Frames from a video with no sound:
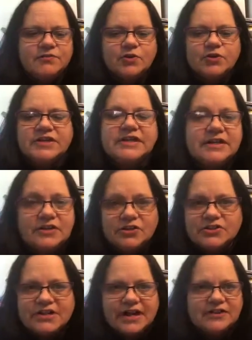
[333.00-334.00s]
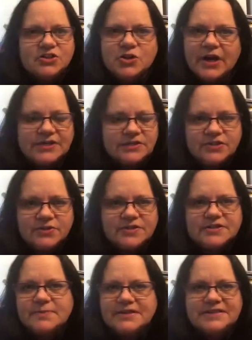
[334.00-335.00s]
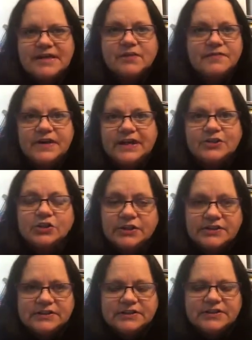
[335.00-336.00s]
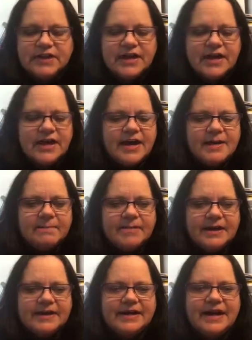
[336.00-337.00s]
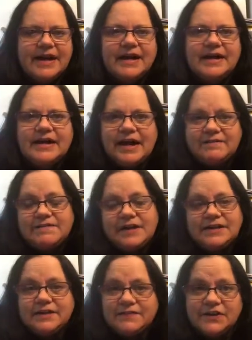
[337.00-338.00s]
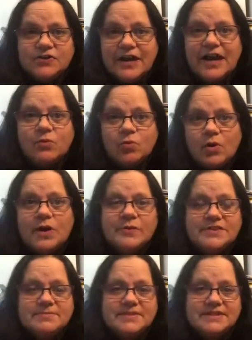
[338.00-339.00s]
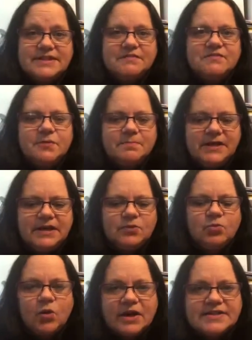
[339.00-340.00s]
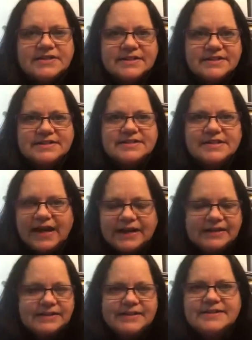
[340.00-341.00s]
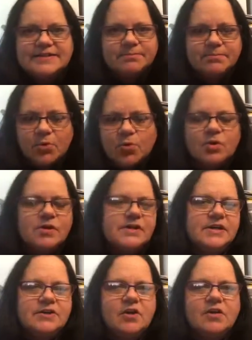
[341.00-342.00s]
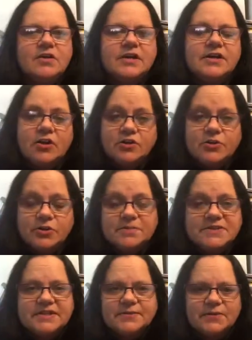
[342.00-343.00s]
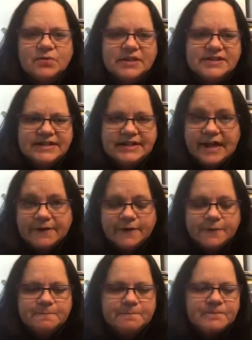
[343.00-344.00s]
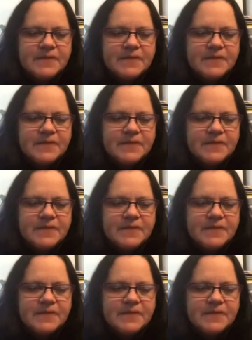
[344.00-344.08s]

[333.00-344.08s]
For years I had tried to do this myself and I couldn't. But I finally figured out what was missing for me was this daily support in our groups that we run together.